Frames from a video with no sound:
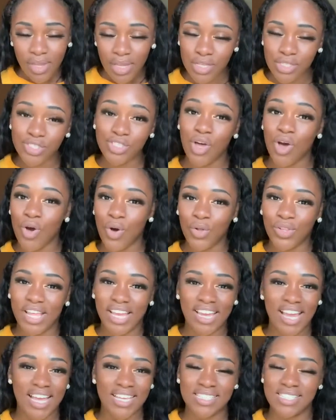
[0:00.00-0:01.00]
So,
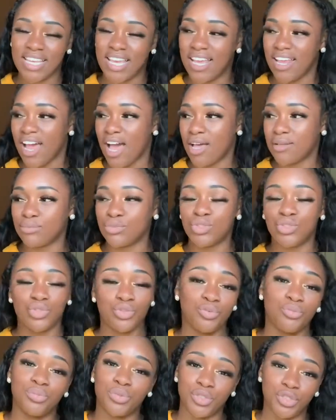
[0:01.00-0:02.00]
like I said, I'm
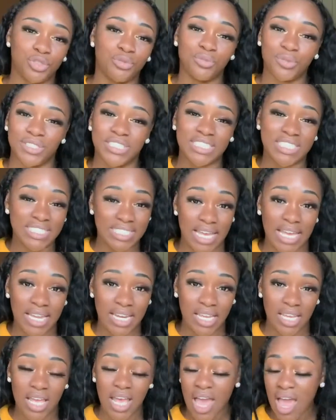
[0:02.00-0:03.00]
super duper
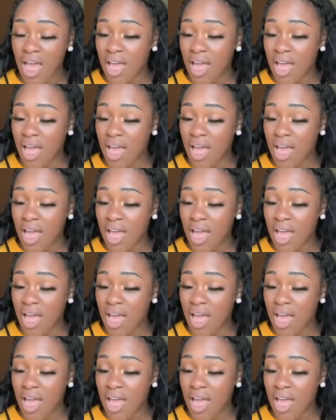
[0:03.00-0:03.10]
excited.